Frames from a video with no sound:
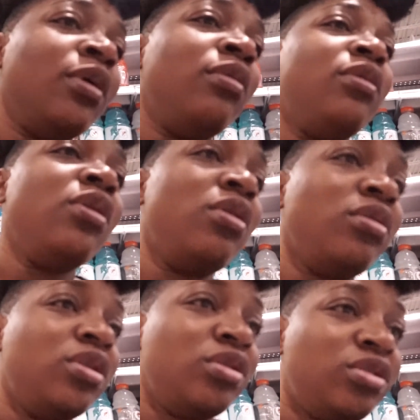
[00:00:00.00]

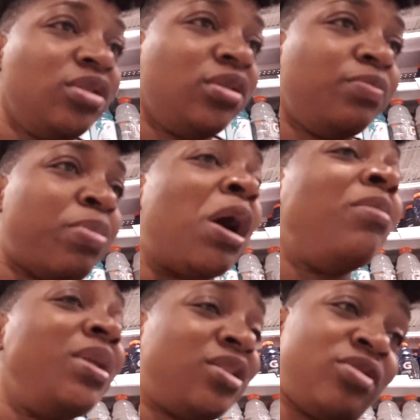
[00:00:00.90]
No, those are
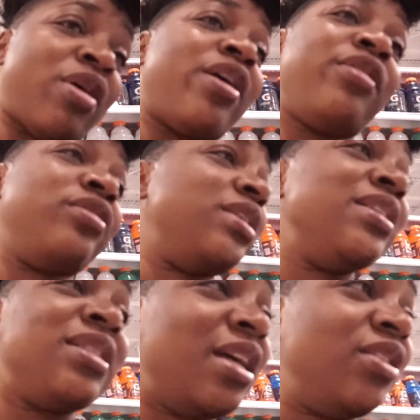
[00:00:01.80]
Publix crackers.
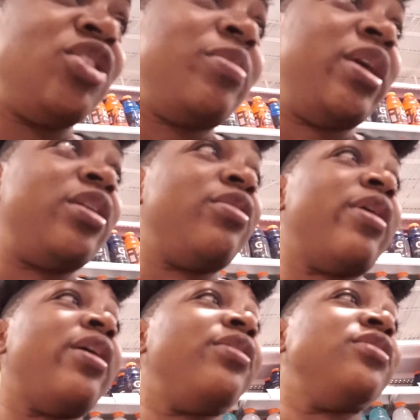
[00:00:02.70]
That's not the Jamaican
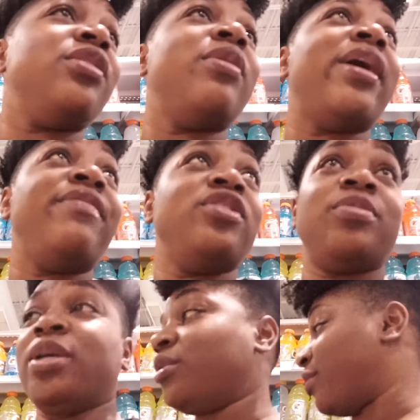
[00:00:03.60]
crackers. They don't have the
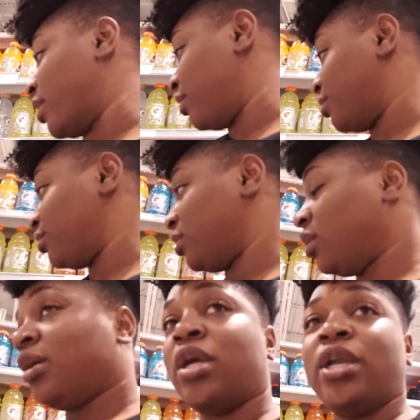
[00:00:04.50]
Jamaican crackers.
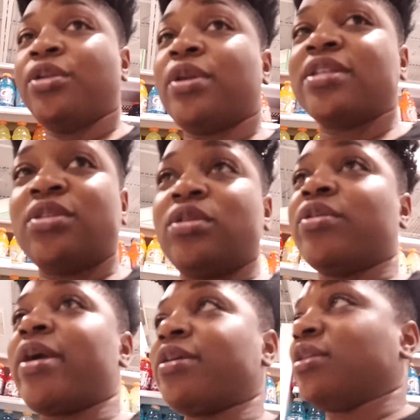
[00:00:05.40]
And you know that's the only
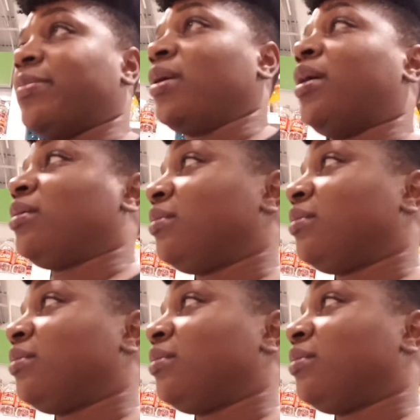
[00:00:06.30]
crackers I bought.